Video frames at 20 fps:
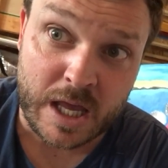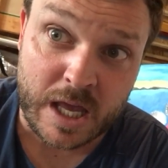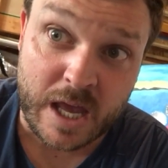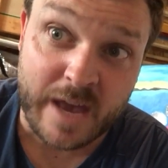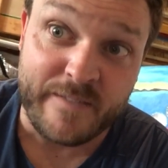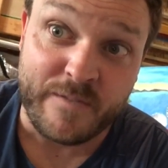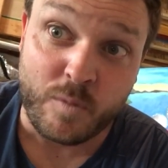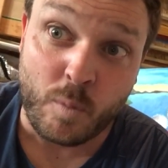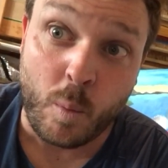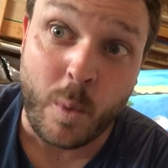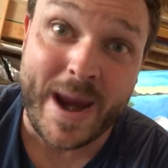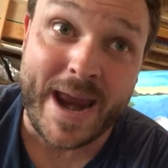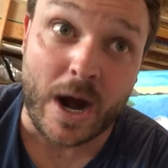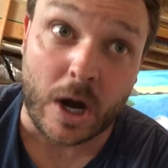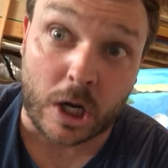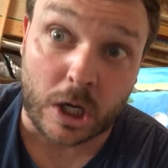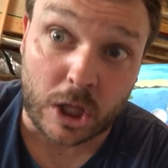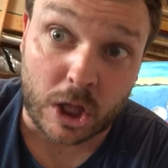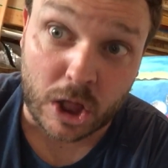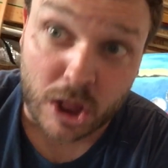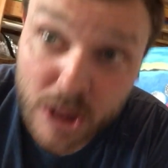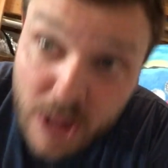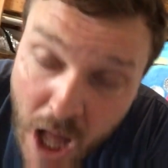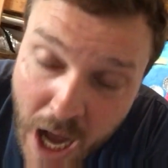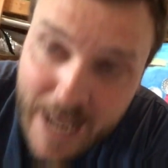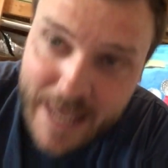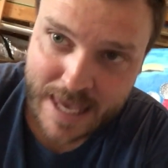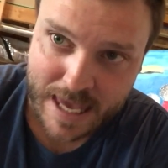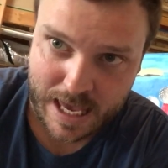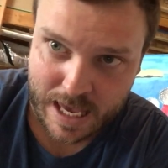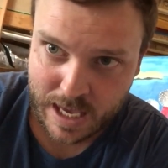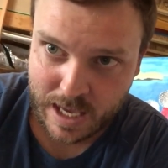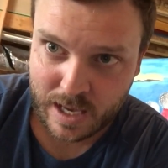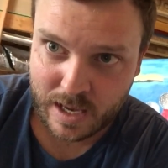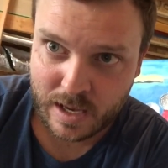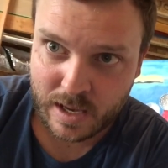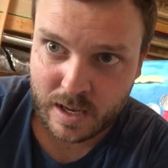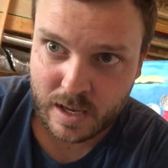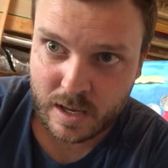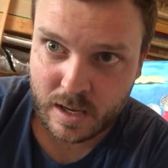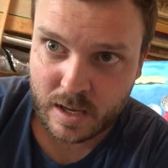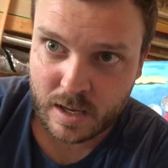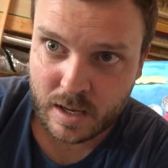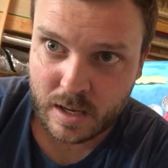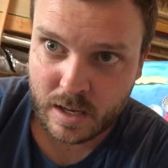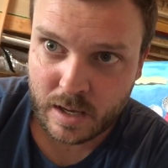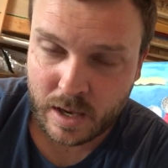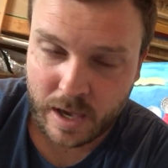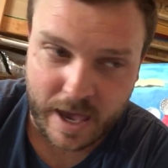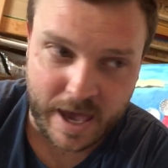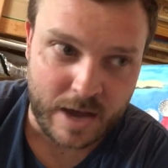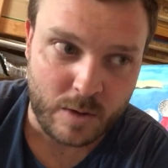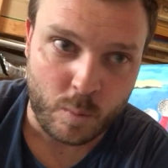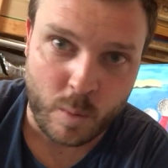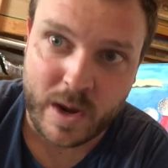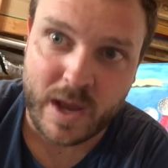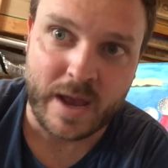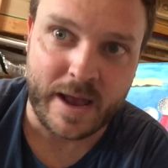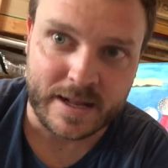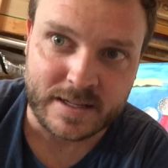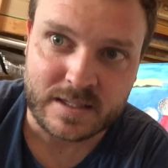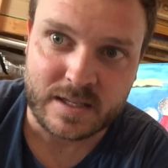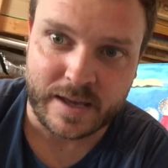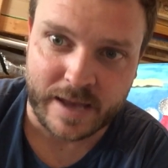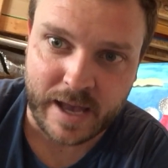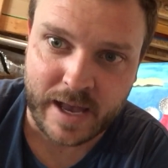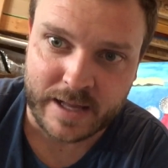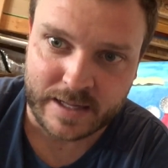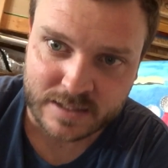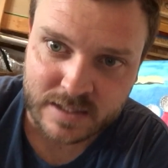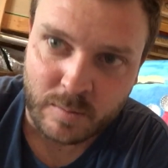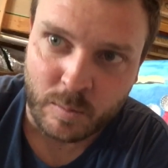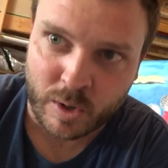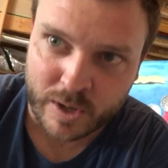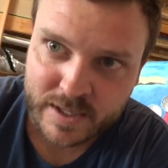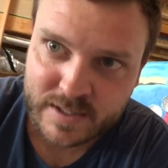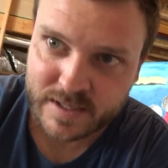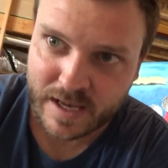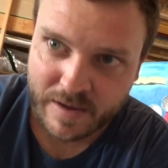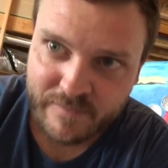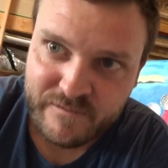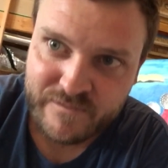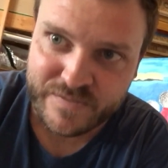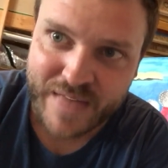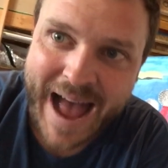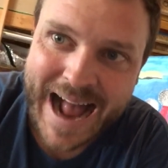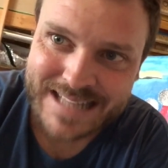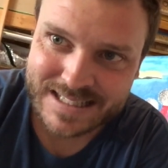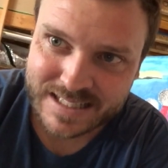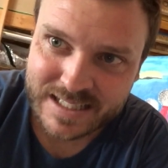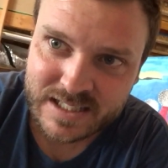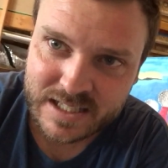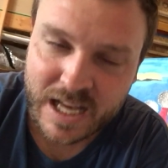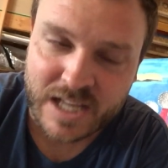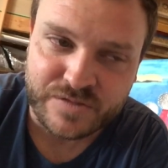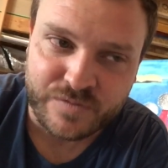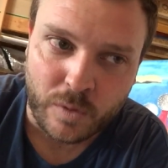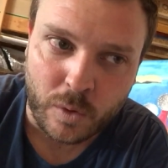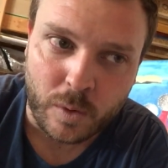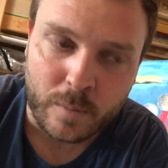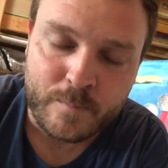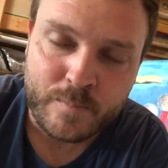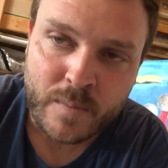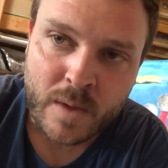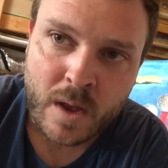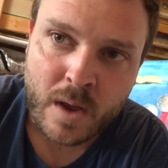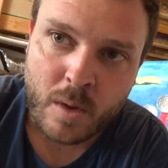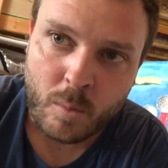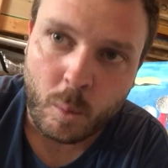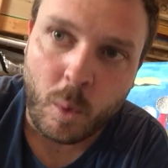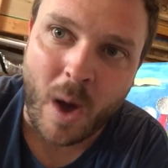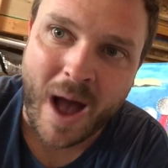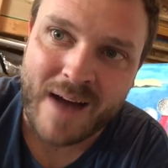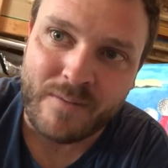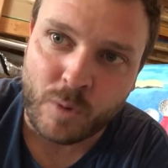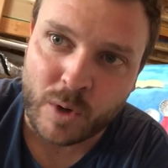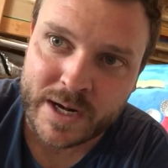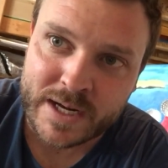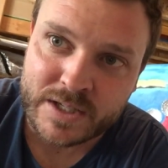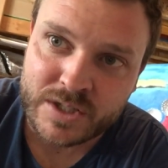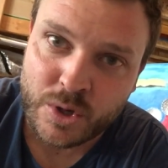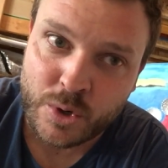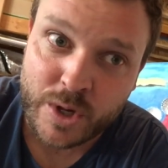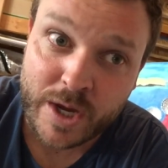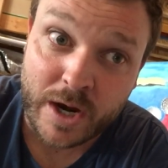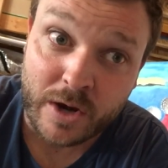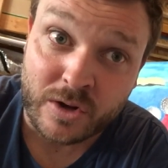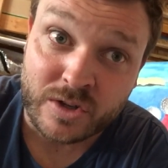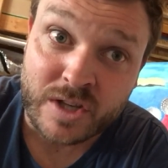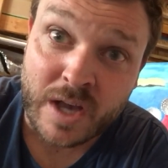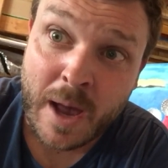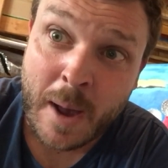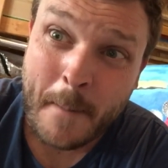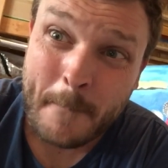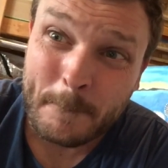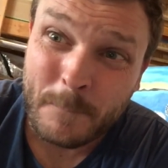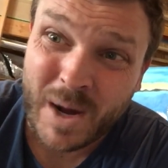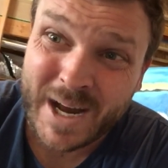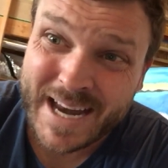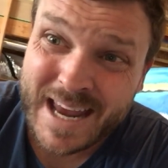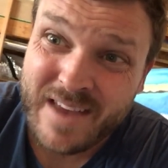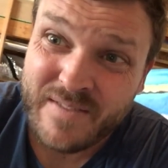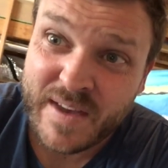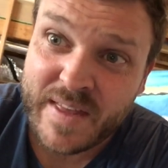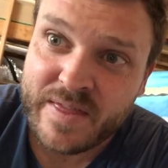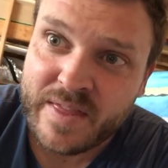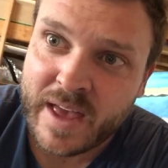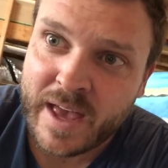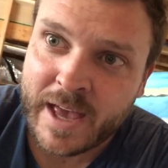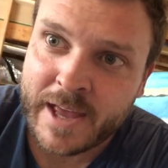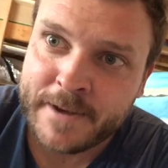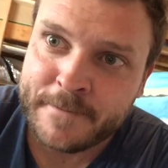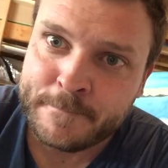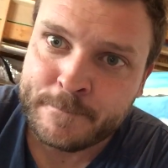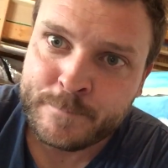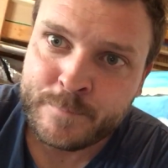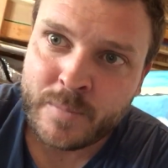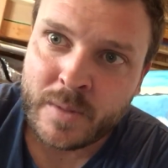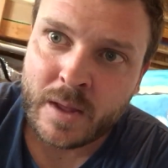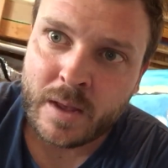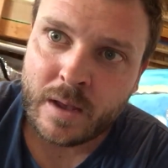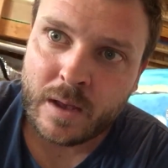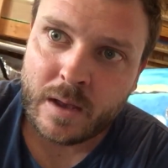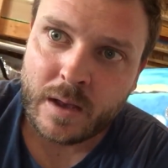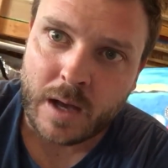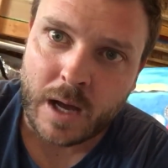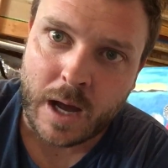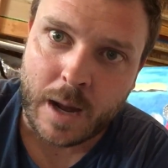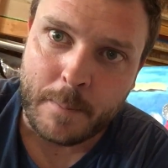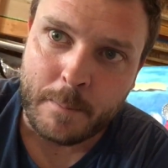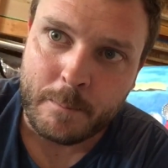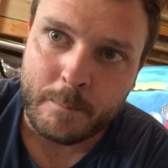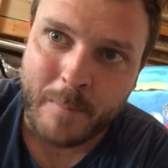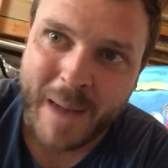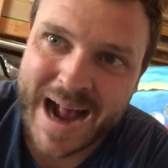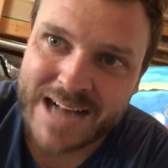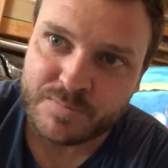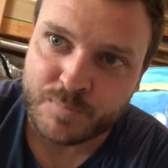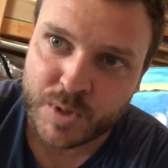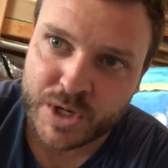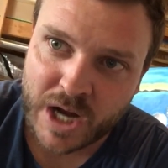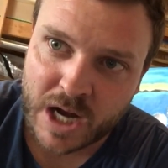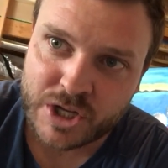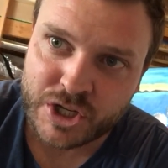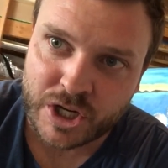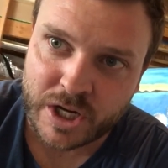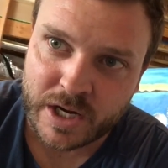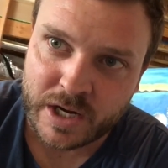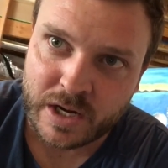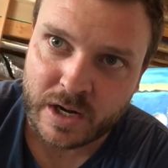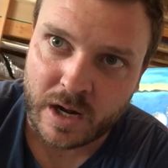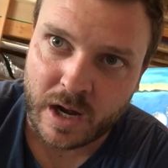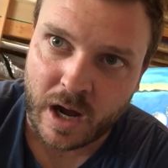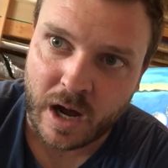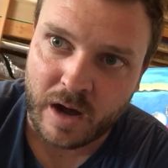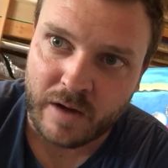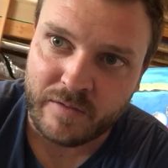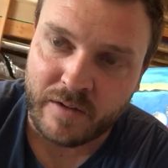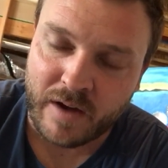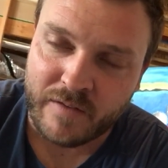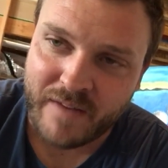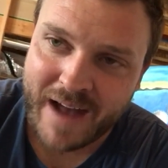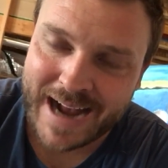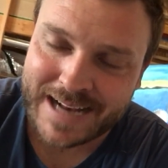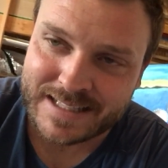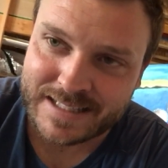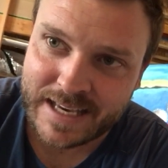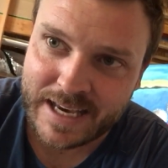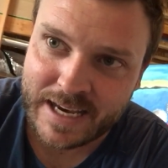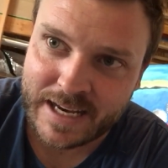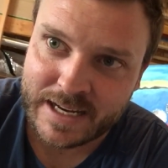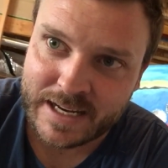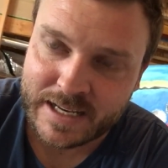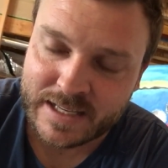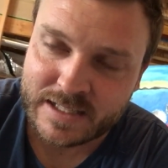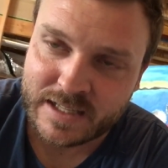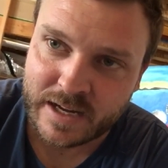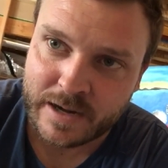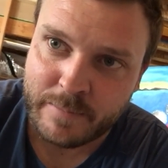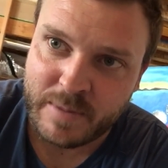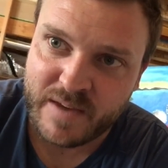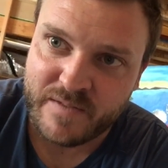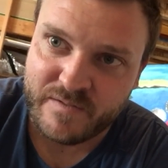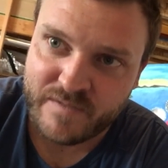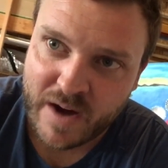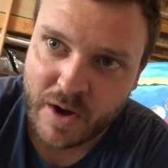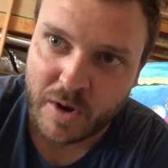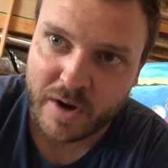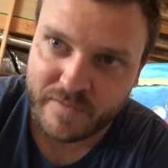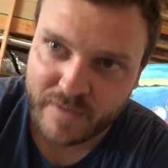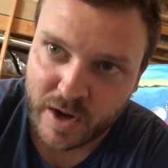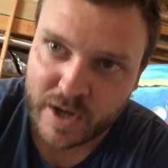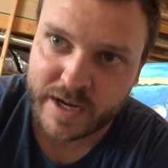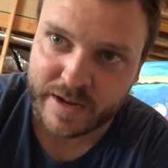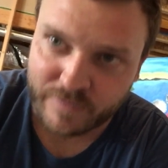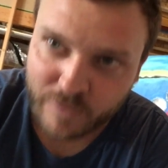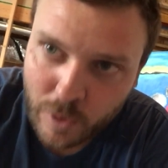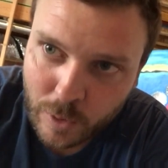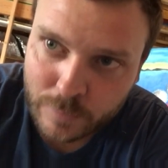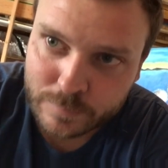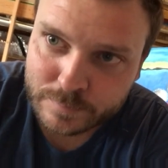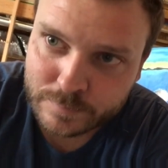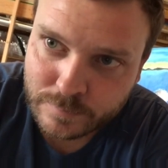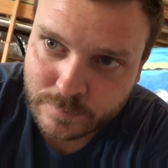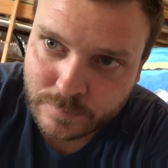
if we are lucky and someone is that successful, we'll have one in 2 years. But even then, mass production of a vaccine is going to be very, very difficult.